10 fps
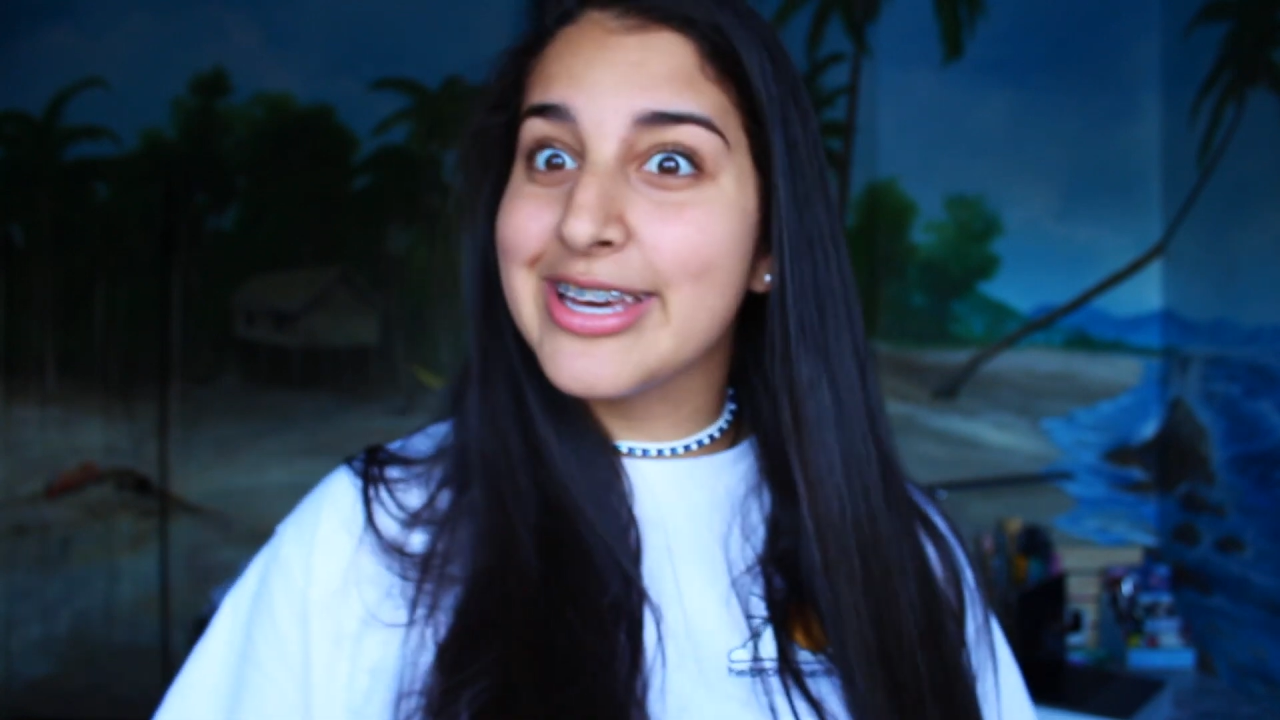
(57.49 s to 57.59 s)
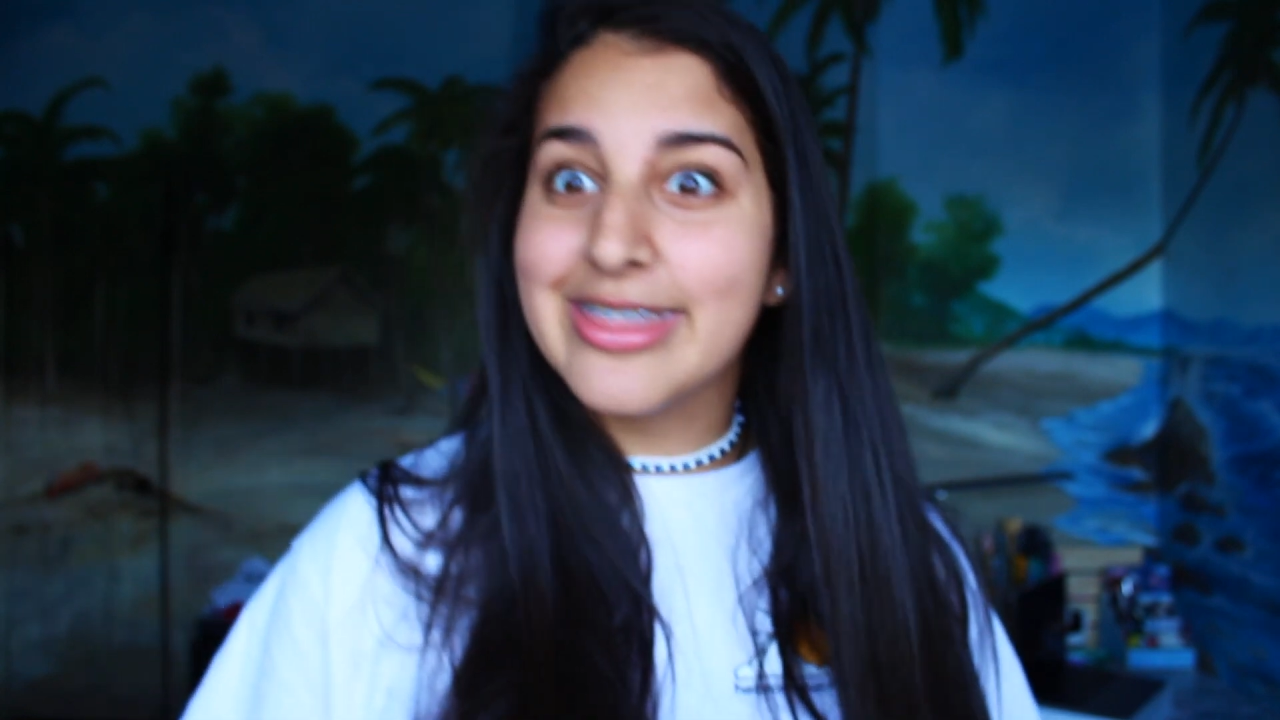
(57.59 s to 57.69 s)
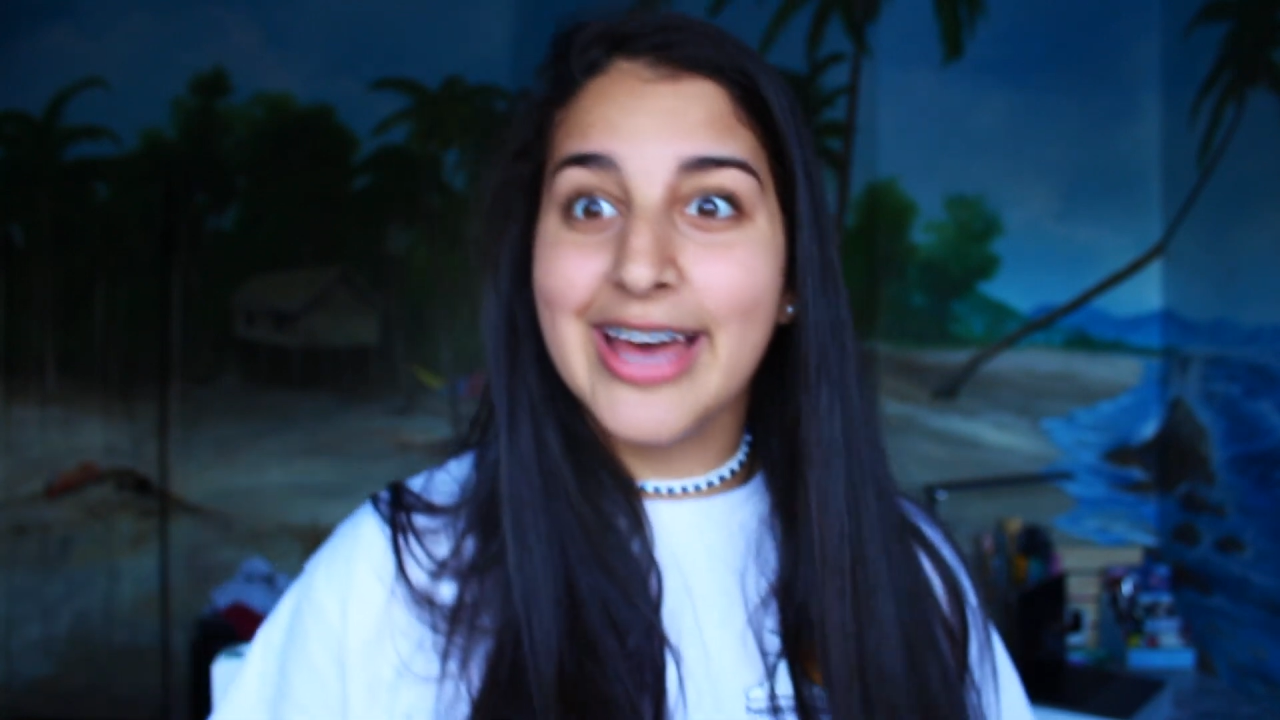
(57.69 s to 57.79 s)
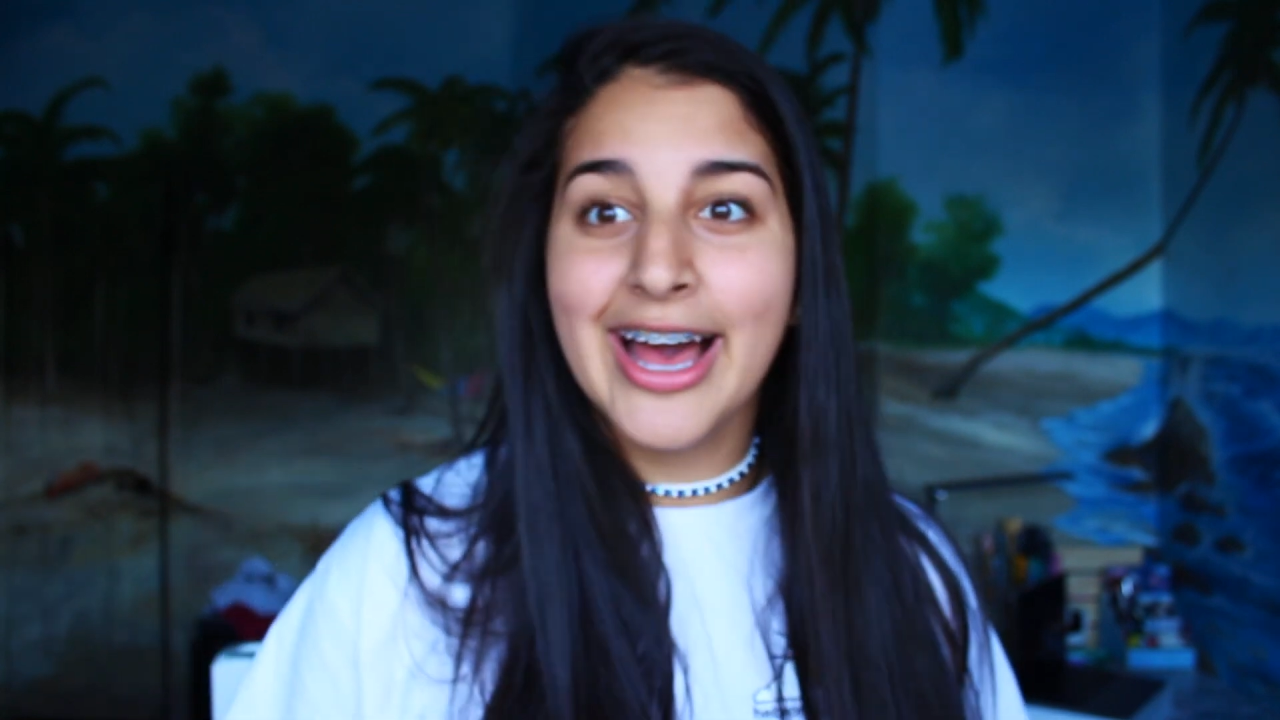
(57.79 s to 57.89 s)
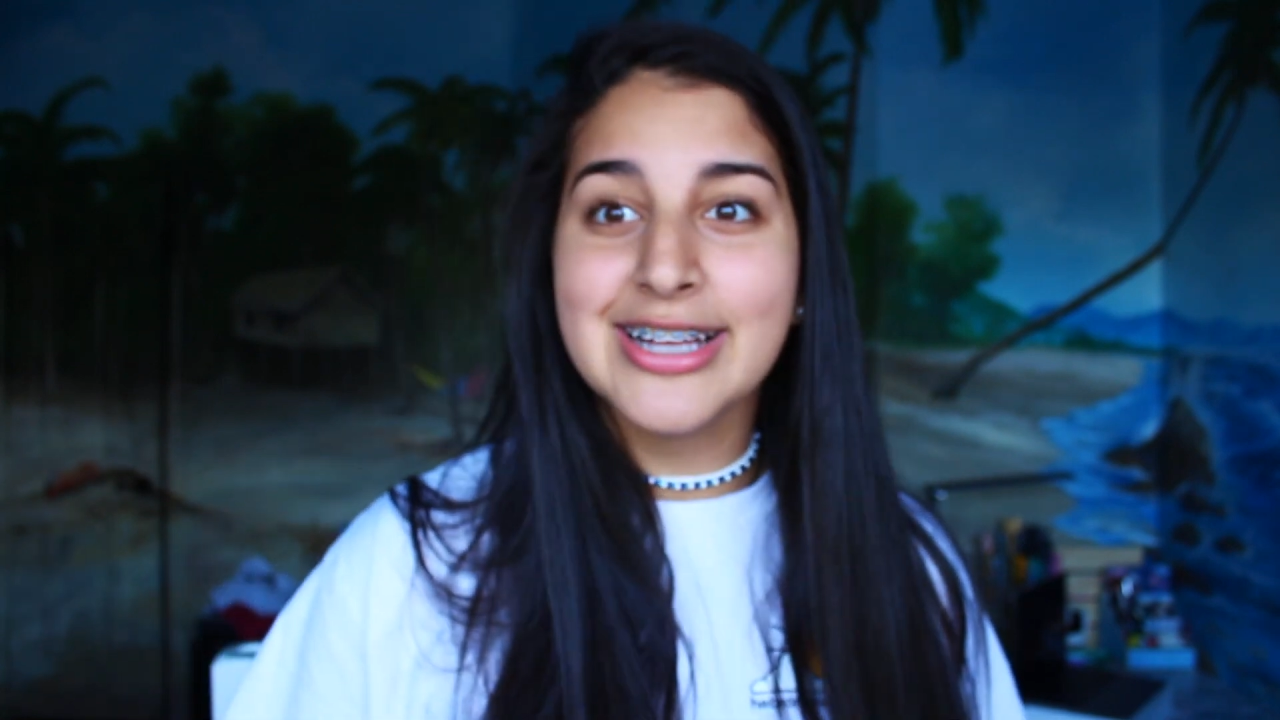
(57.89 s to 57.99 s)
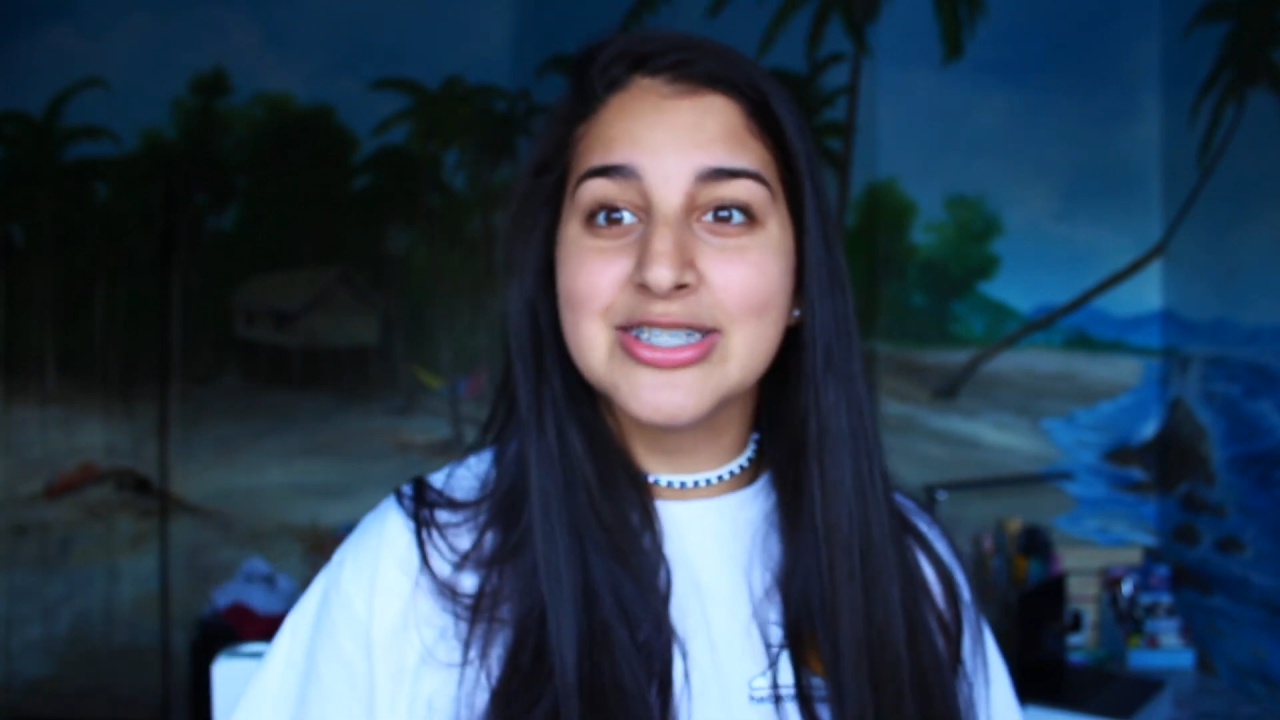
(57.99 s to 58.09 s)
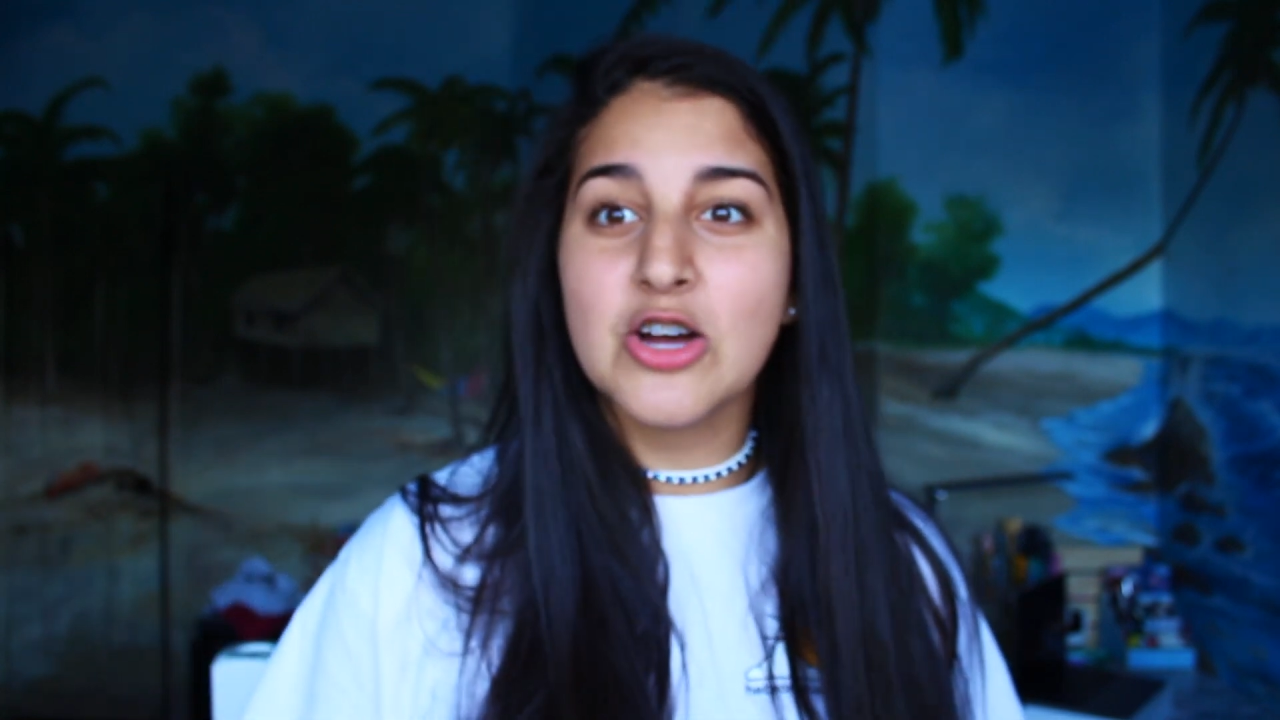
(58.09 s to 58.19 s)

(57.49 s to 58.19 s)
like that,